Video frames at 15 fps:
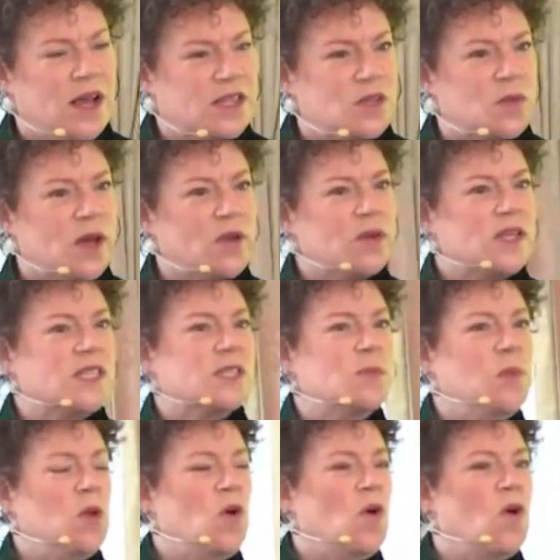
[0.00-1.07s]
So we're going to
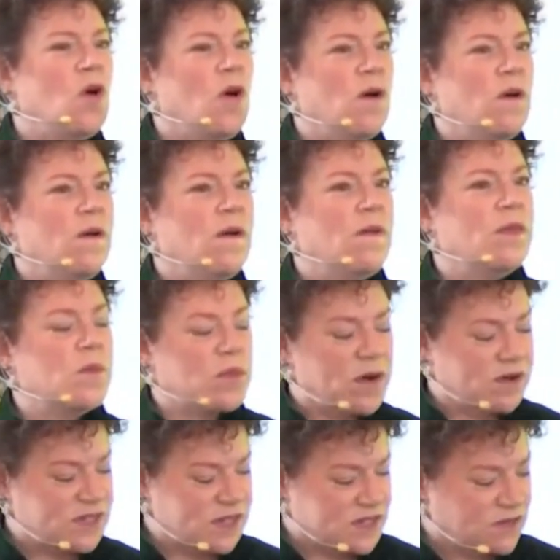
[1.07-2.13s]
explore the
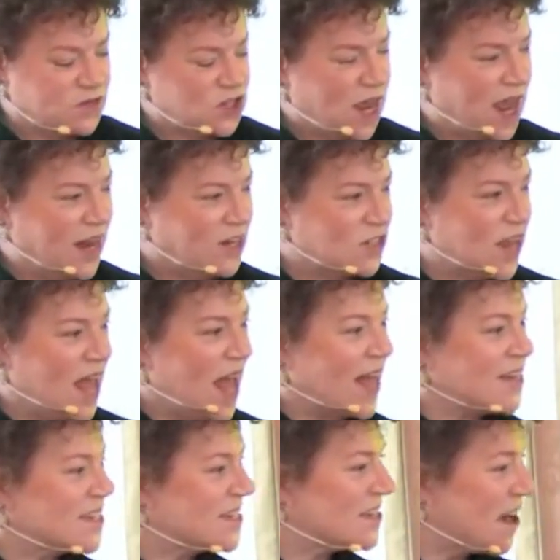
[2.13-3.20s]
process of change,
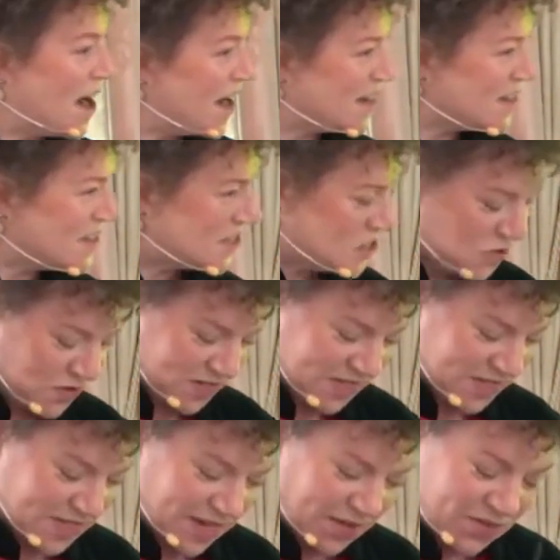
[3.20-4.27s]
and to guide us through
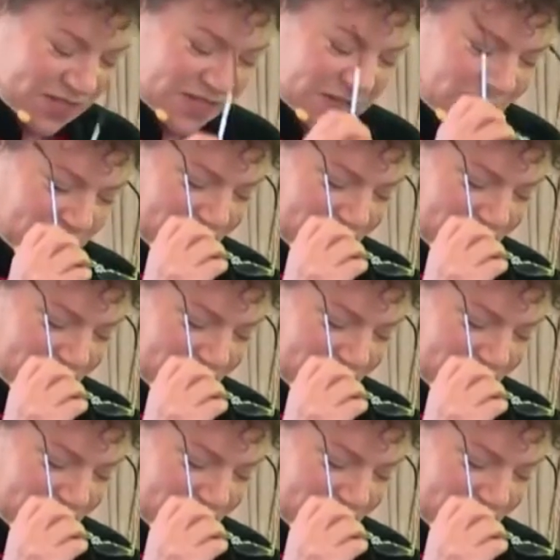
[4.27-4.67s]
it and give us some